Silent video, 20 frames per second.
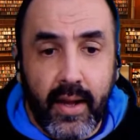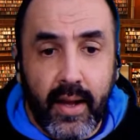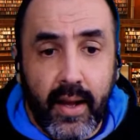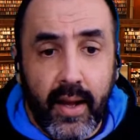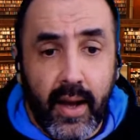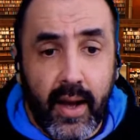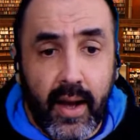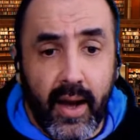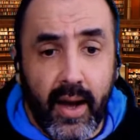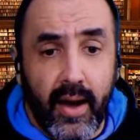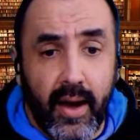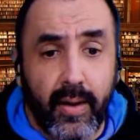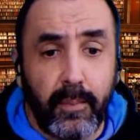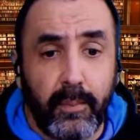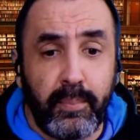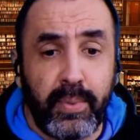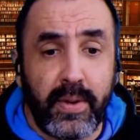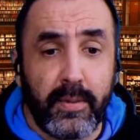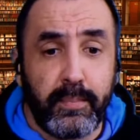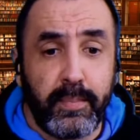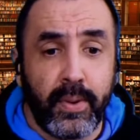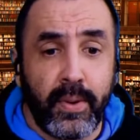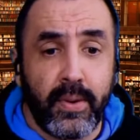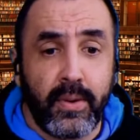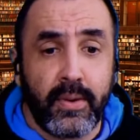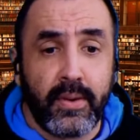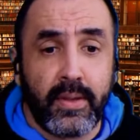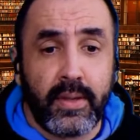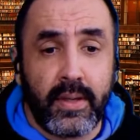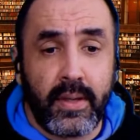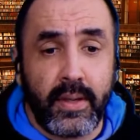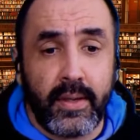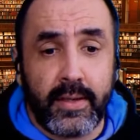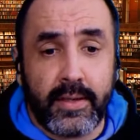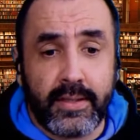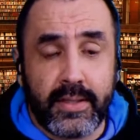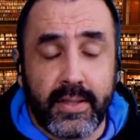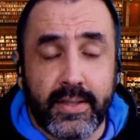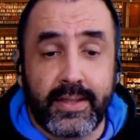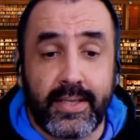how people,
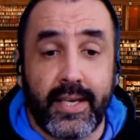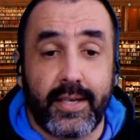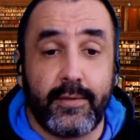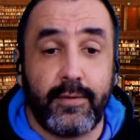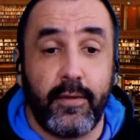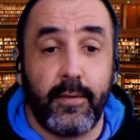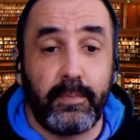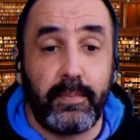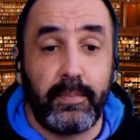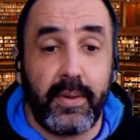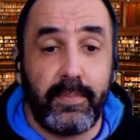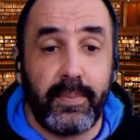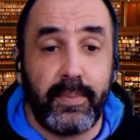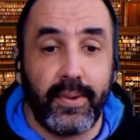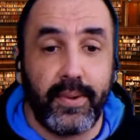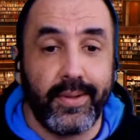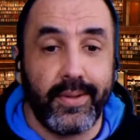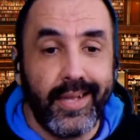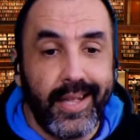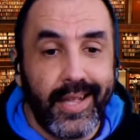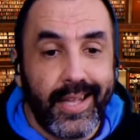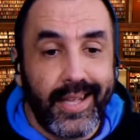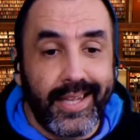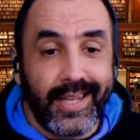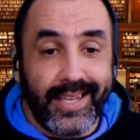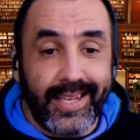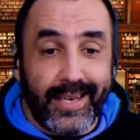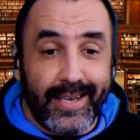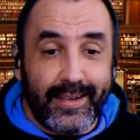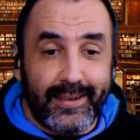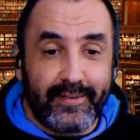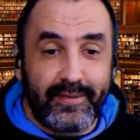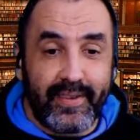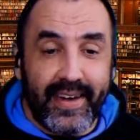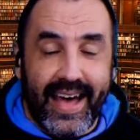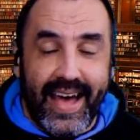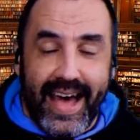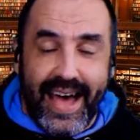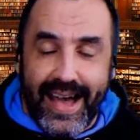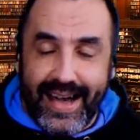successful people, live,
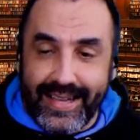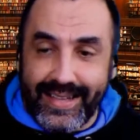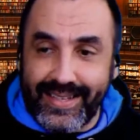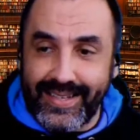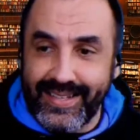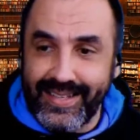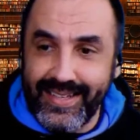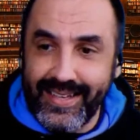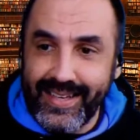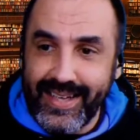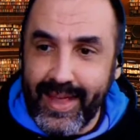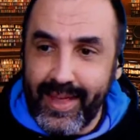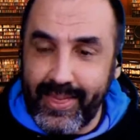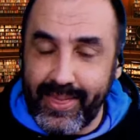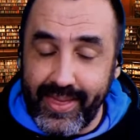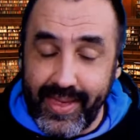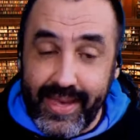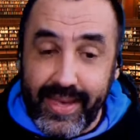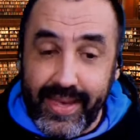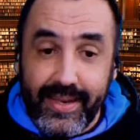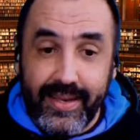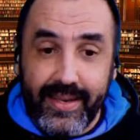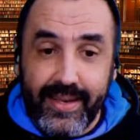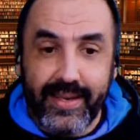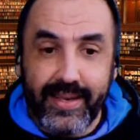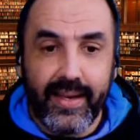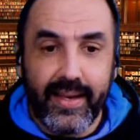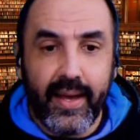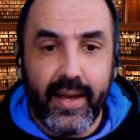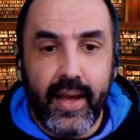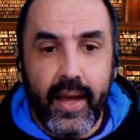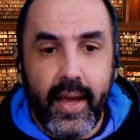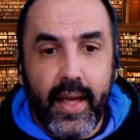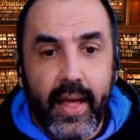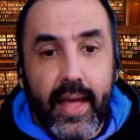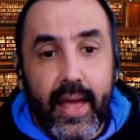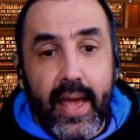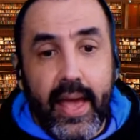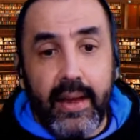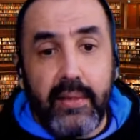act, think,
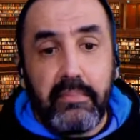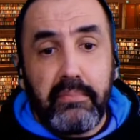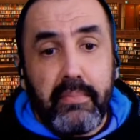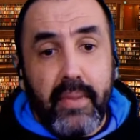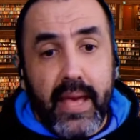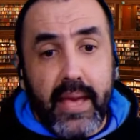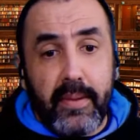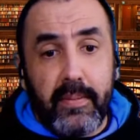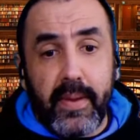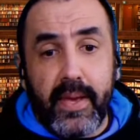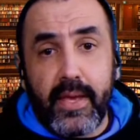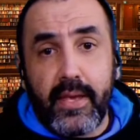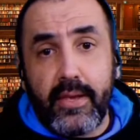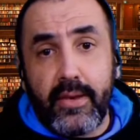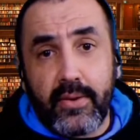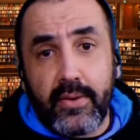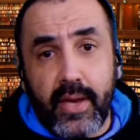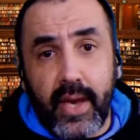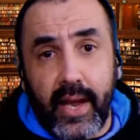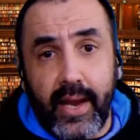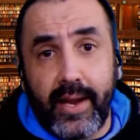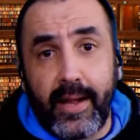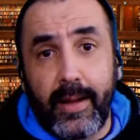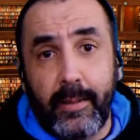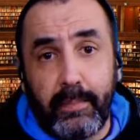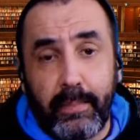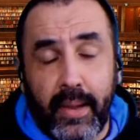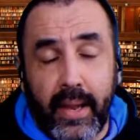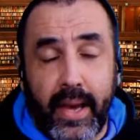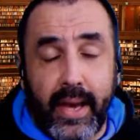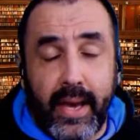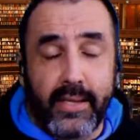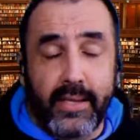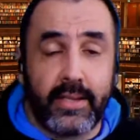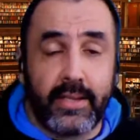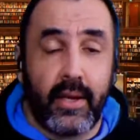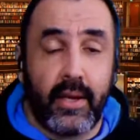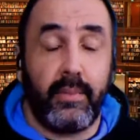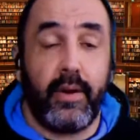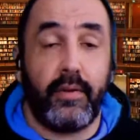and maybe you can apply
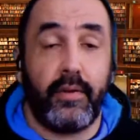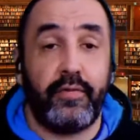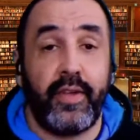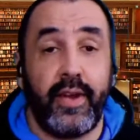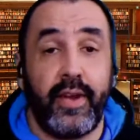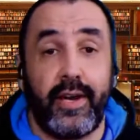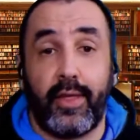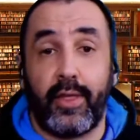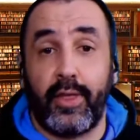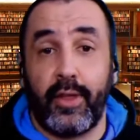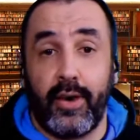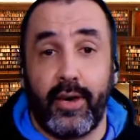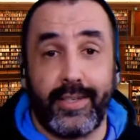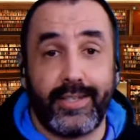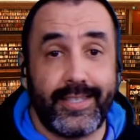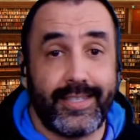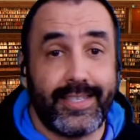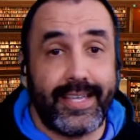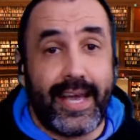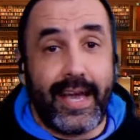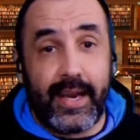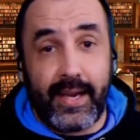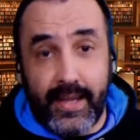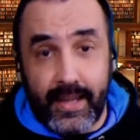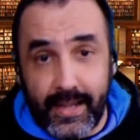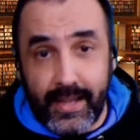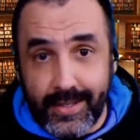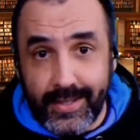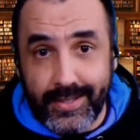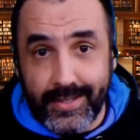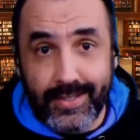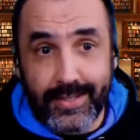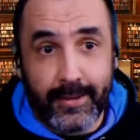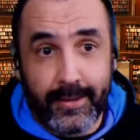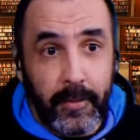some of their thoughts, ideas,